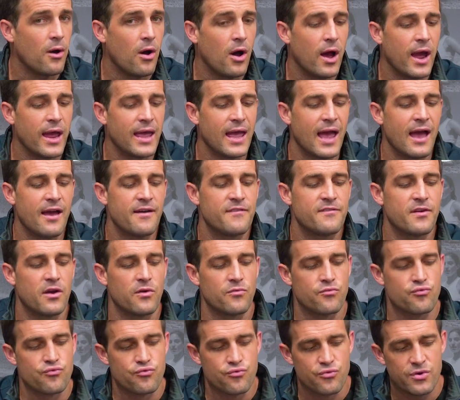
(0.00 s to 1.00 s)
I have
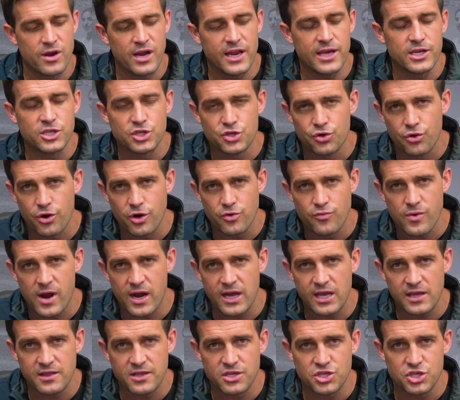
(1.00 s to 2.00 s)
really enjoyed
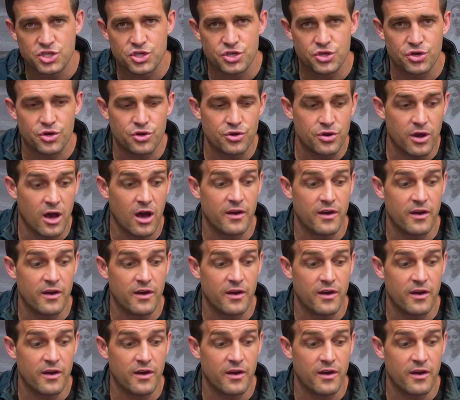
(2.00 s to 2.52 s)
running in this shoe.